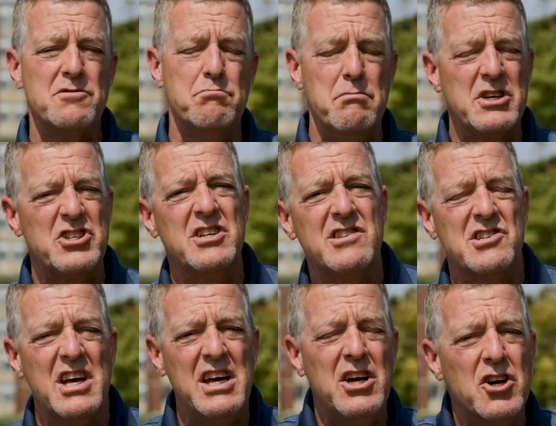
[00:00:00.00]

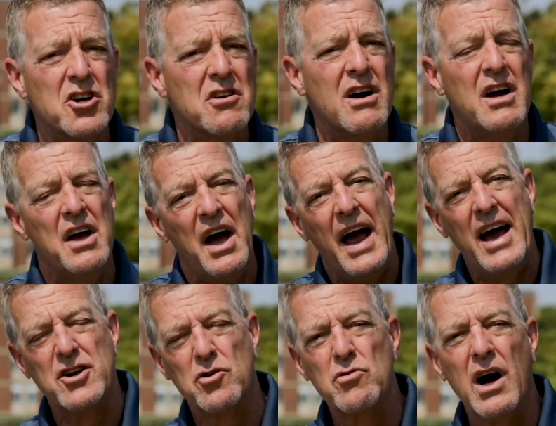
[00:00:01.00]
missions here
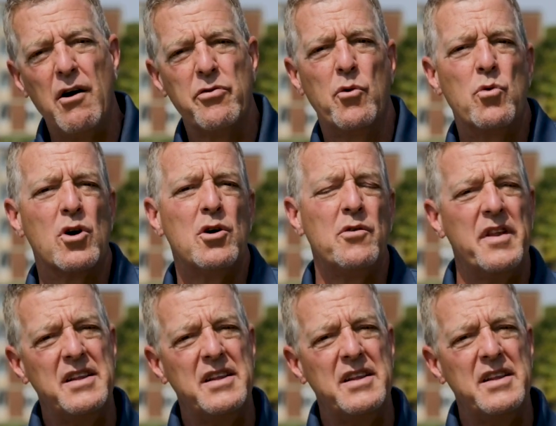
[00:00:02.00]
and around the world.